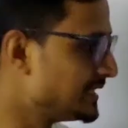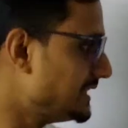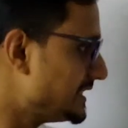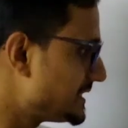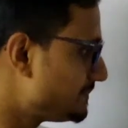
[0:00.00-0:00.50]

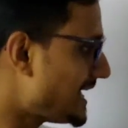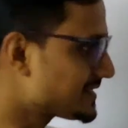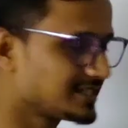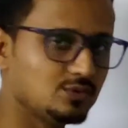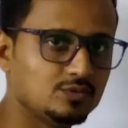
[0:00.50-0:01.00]
that is
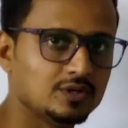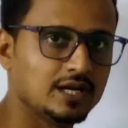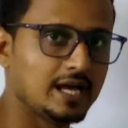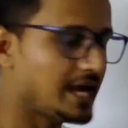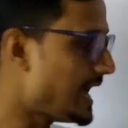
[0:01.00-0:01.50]
plus Q,
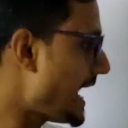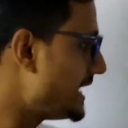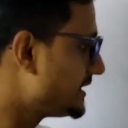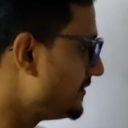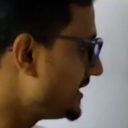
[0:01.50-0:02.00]

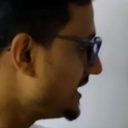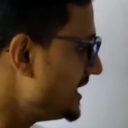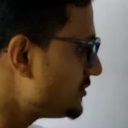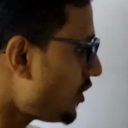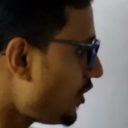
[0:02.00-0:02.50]
and giving
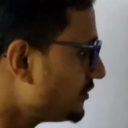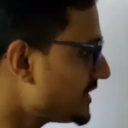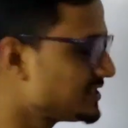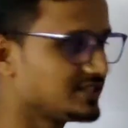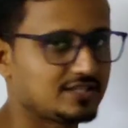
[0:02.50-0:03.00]
heat on
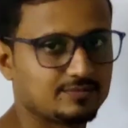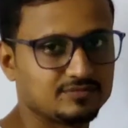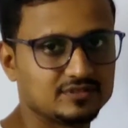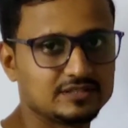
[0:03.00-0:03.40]
the system,